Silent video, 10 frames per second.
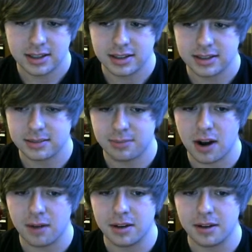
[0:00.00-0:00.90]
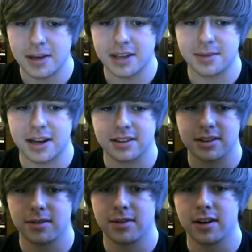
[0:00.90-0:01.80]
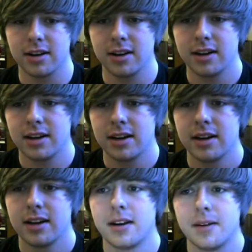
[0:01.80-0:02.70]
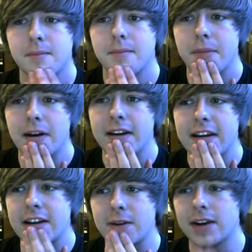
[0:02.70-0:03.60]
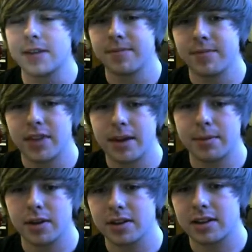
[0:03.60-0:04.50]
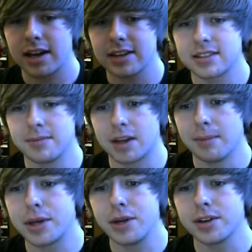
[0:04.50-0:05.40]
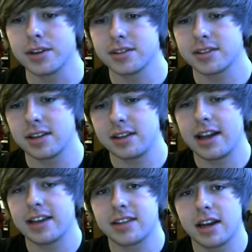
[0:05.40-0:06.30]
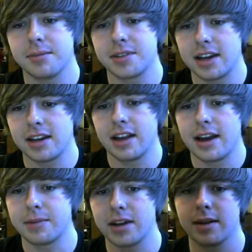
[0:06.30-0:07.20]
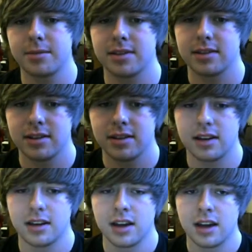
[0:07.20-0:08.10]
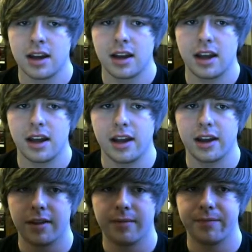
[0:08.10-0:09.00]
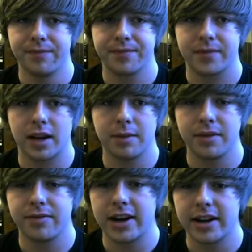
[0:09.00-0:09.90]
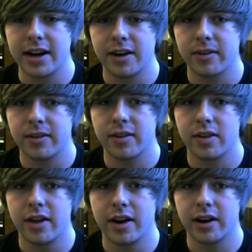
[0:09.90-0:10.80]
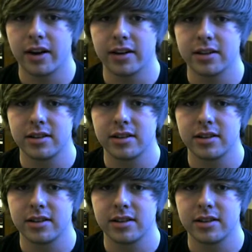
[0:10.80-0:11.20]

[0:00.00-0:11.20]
It's probably the best pack so far. But anyway, they build custom computers, the desktops and laptops. And come to find out, they're